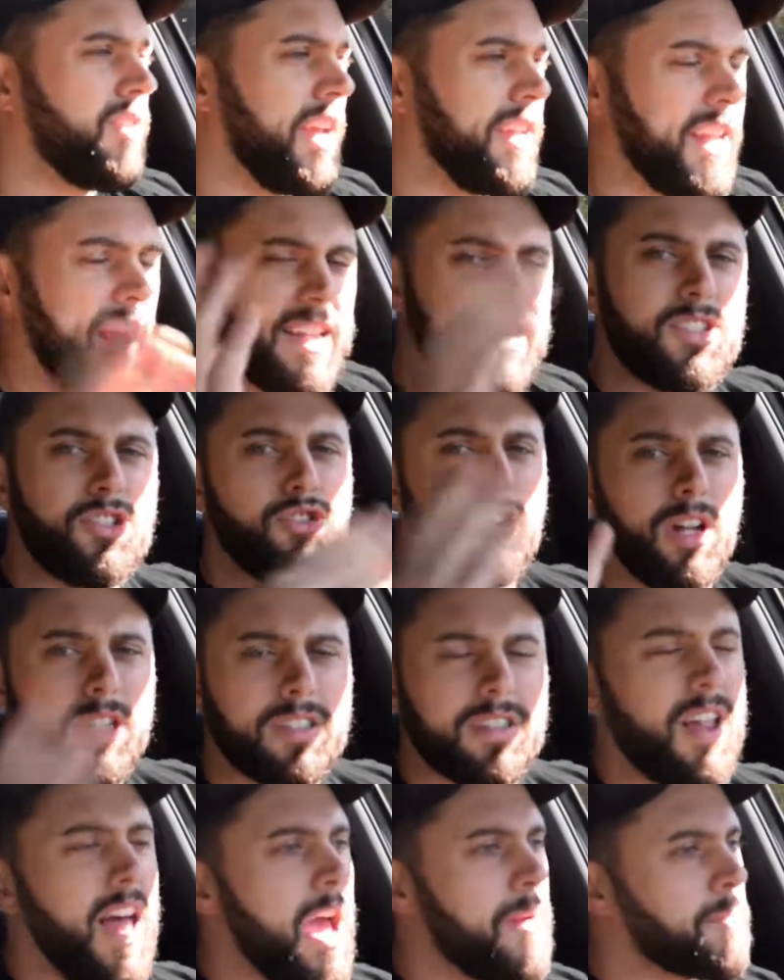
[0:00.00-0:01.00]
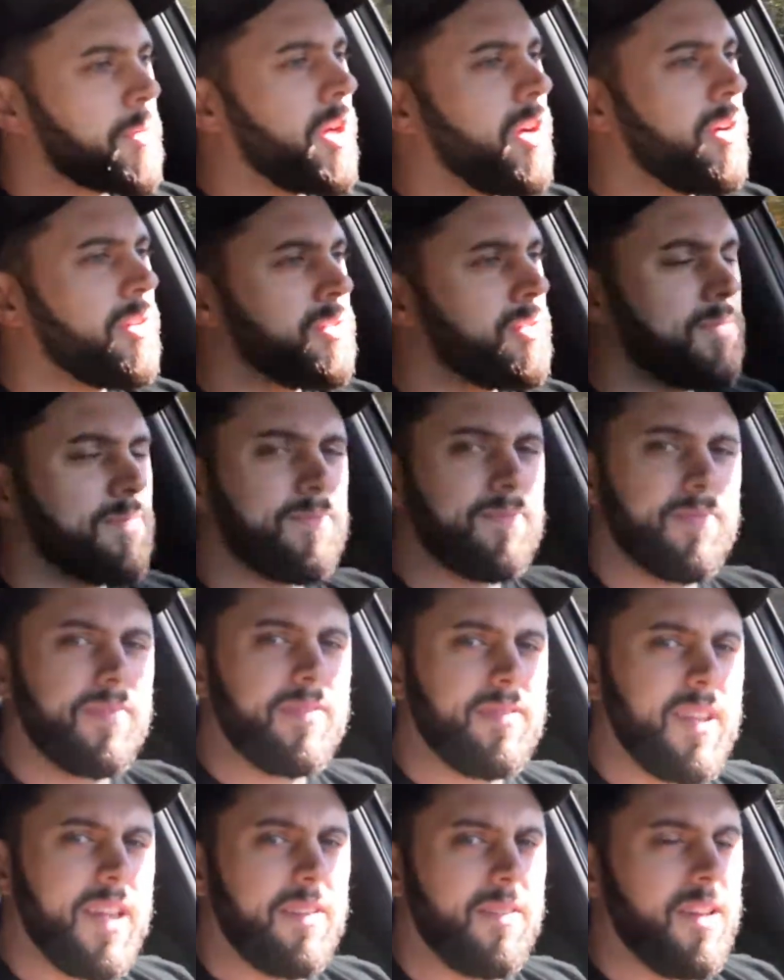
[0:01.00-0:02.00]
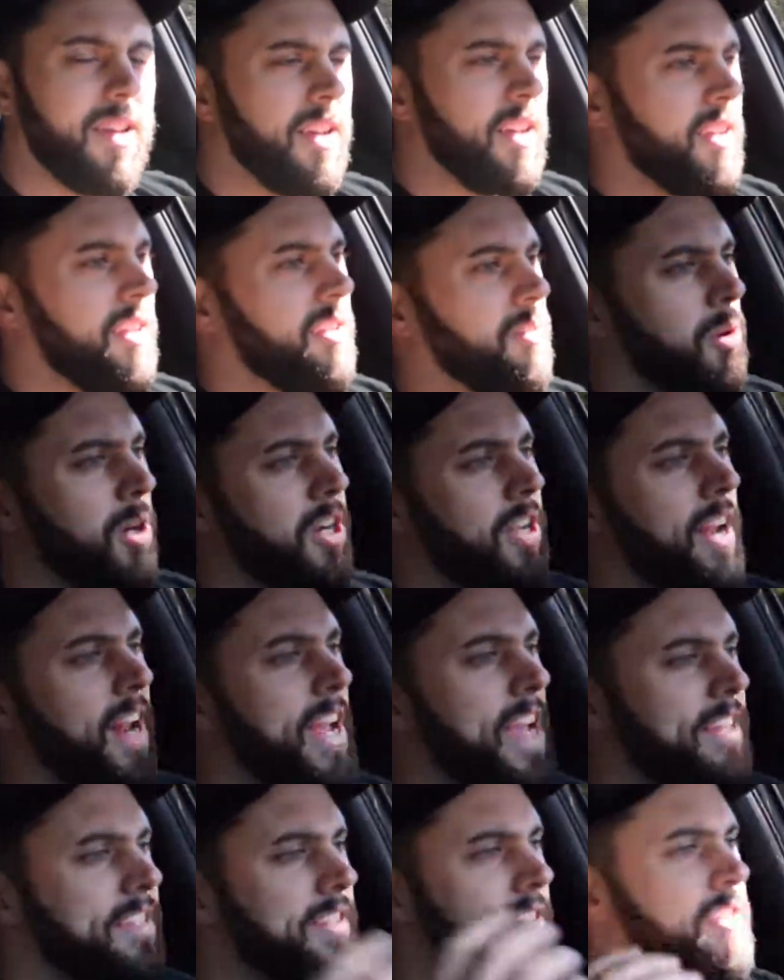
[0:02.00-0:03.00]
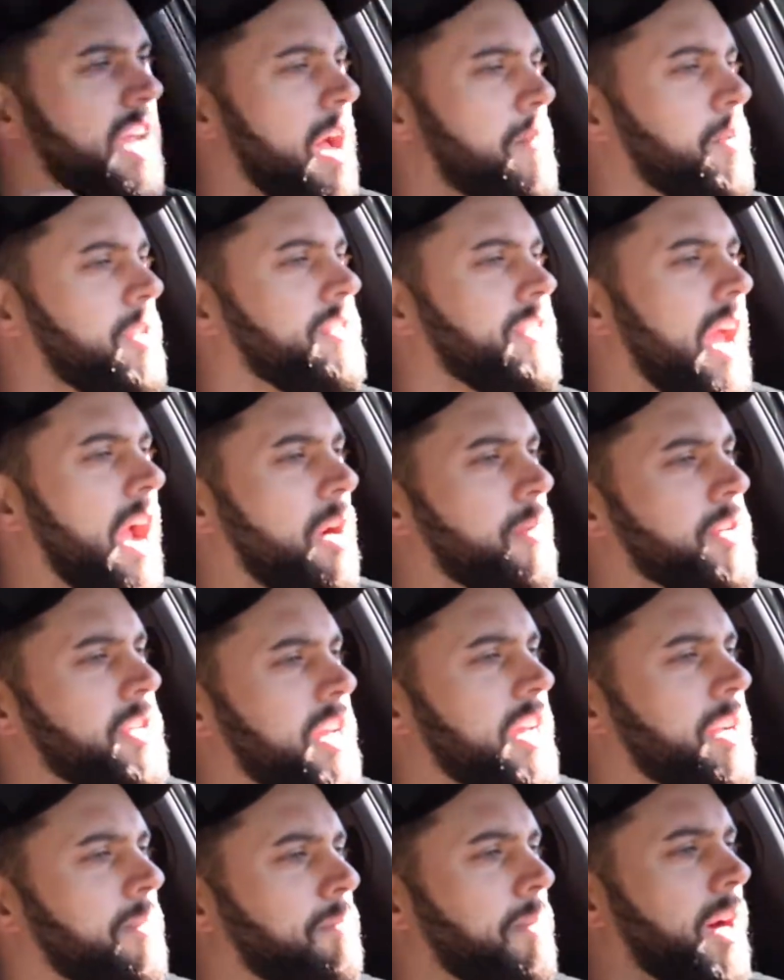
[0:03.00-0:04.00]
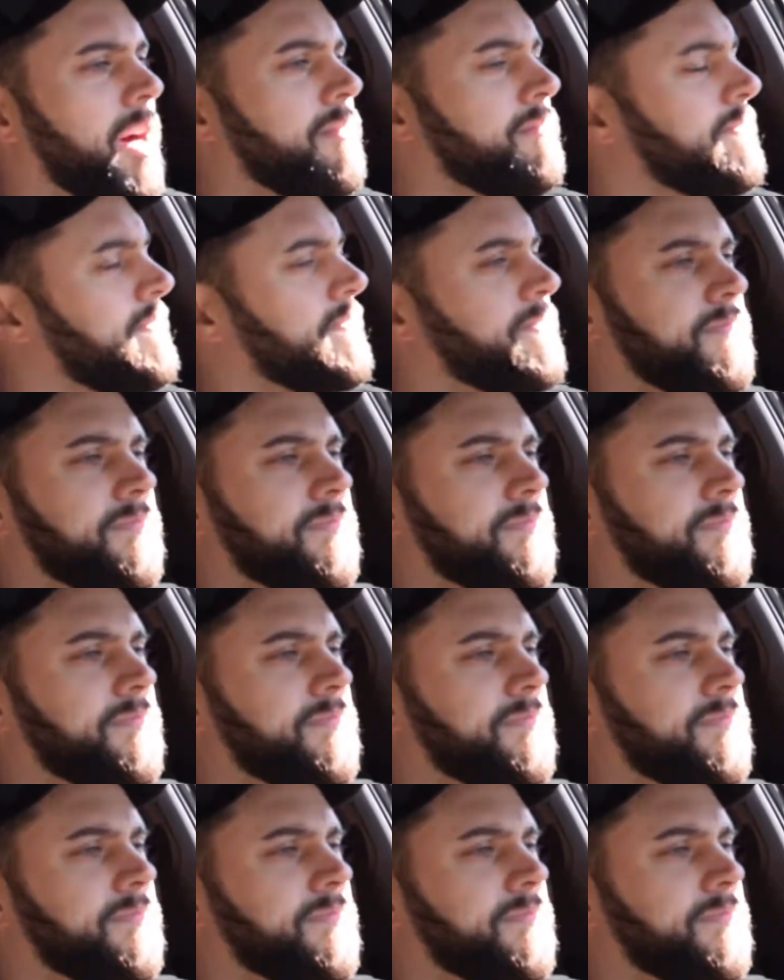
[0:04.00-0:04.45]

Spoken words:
that strut slap goes, where it hits the top of of the tower when you hit a bump.